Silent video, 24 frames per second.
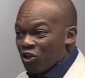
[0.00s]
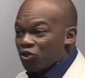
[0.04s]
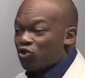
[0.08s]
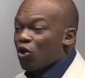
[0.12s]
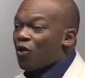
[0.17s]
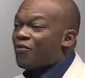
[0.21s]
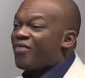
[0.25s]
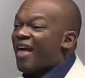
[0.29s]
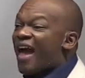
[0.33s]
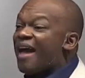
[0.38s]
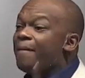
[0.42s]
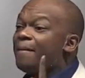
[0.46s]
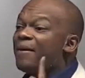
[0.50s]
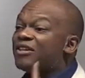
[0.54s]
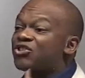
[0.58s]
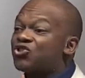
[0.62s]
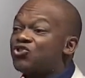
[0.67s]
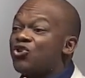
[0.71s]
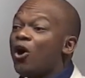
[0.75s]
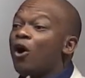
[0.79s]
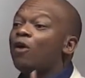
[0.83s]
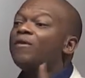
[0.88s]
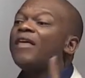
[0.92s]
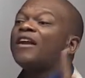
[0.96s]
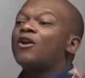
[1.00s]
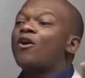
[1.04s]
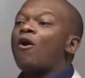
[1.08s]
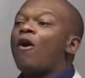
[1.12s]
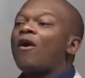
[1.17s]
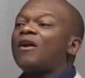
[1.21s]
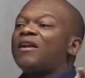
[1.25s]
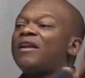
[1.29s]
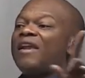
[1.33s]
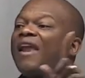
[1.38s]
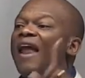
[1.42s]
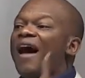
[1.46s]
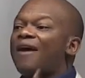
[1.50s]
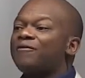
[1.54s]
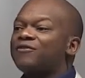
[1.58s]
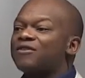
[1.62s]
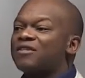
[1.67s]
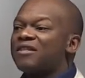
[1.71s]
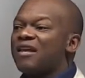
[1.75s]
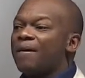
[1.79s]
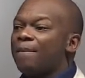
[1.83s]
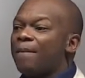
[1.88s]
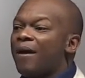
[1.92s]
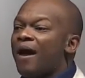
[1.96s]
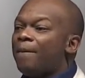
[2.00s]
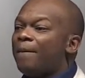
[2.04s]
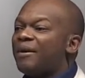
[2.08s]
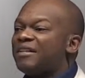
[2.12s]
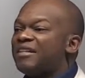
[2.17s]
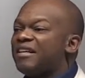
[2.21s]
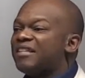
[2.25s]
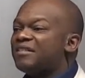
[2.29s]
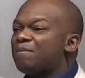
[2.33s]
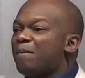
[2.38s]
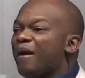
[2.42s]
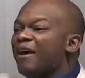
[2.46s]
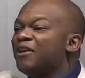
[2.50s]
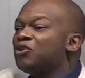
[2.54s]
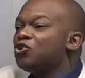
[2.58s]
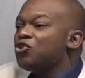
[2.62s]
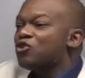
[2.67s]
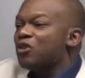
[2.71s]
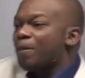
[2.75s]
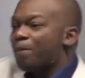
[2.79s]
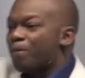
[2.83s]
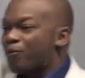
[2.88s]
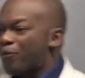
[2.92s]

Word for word: So they must know that God loves them, but He's made you the